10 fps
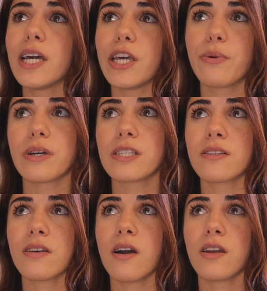It
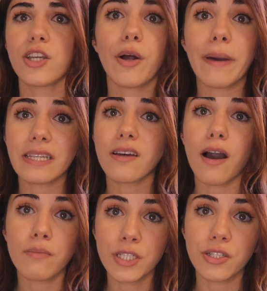was, you know, my
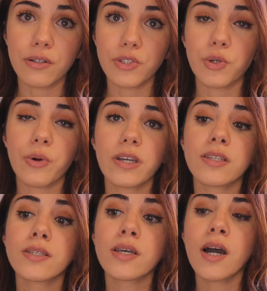top DO
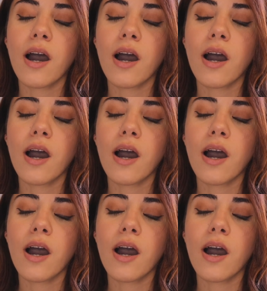choice.